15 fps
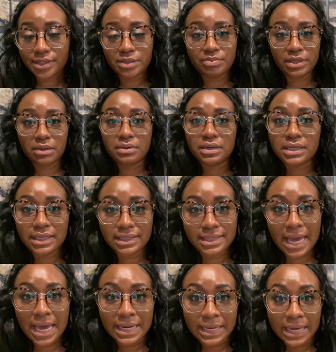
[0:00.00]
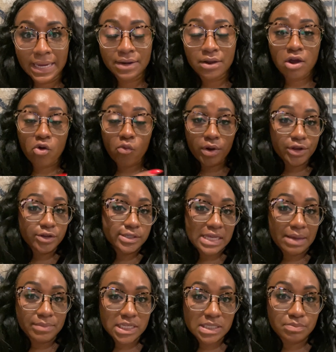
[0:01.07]
to be able to get that in when your
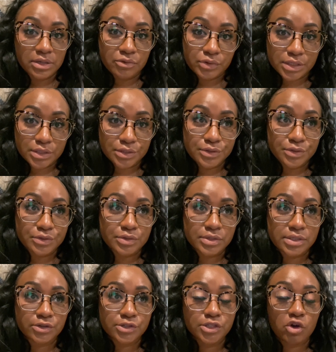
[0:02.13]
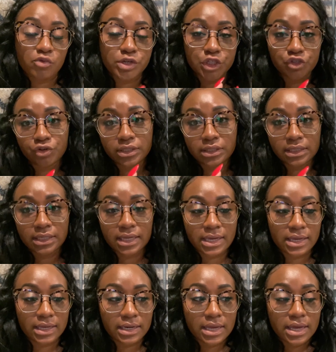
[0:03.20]
stomach has been reduced. You're so restricted
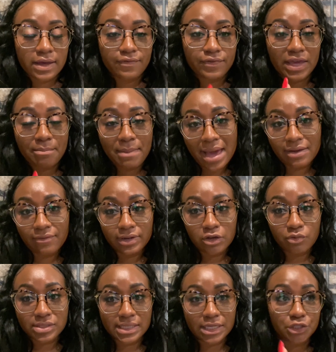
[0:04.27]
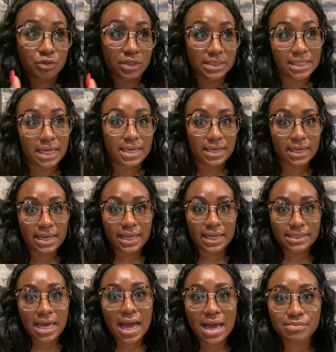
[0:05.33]
in the amount of liquids that you can take in at a
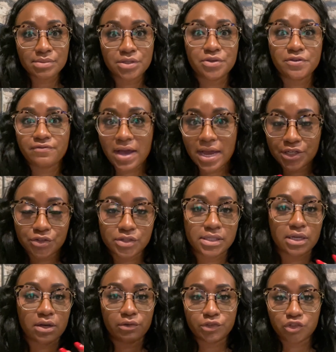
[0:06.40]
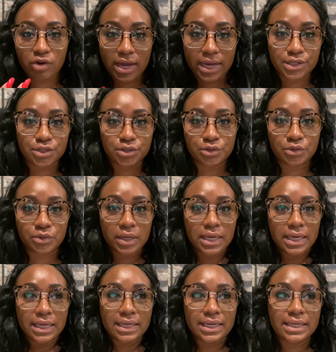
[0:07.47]
time, so you find yourself trying to
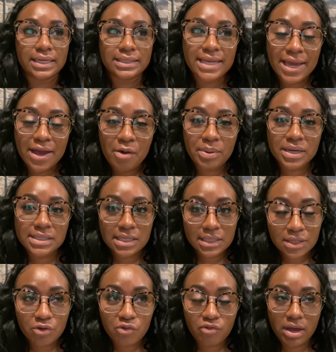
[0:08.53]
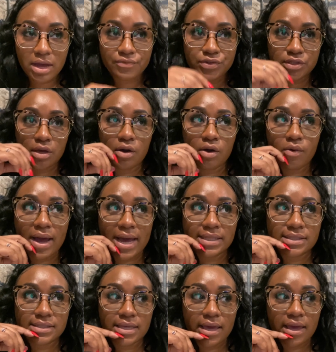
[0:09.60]
get it down, but it's a little rough. So I'd
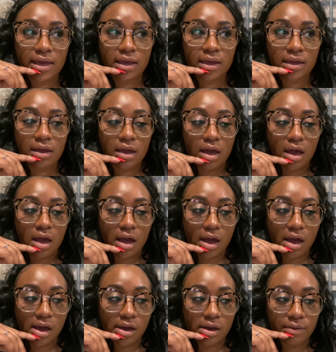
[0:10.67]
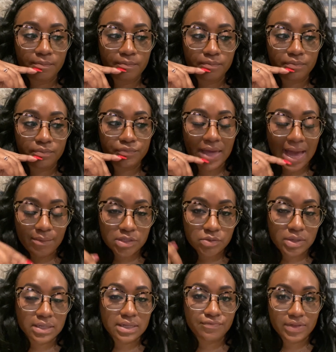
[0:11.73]
say that was
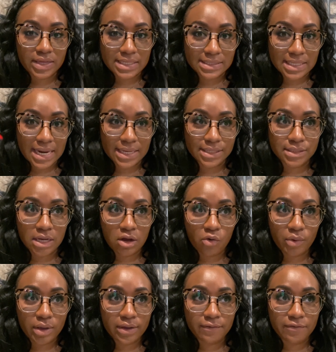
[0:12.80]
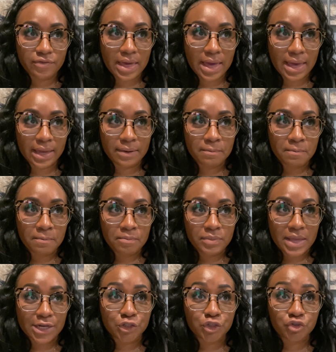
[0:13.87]
one of the things that I dealt with, that
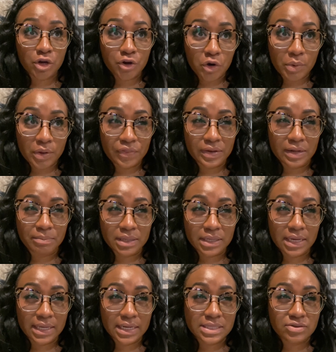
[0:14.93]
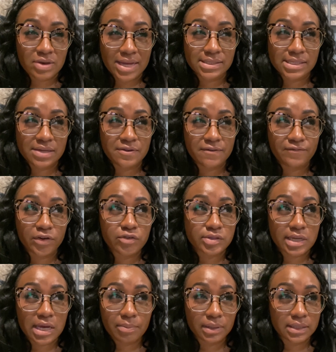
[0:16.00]
I struggled with in the beginning. So I'd say the
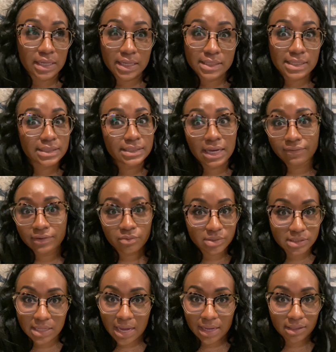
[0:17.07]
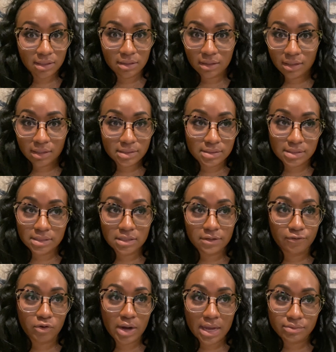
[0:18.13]
first couple of days I definitely was not getting in
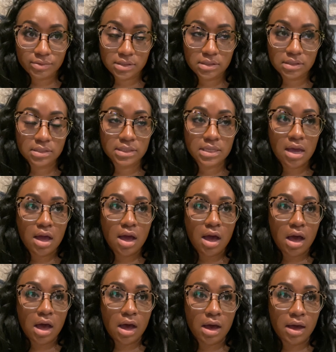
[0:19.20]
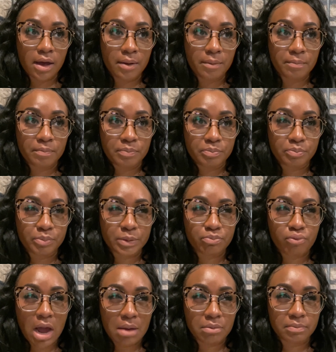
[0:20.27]
64 ounces, but
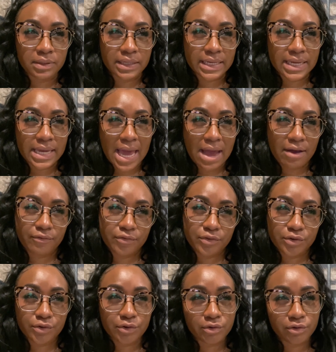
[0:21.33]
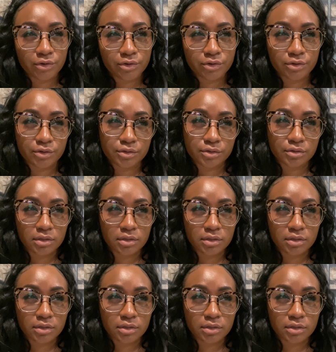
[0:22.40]
probably after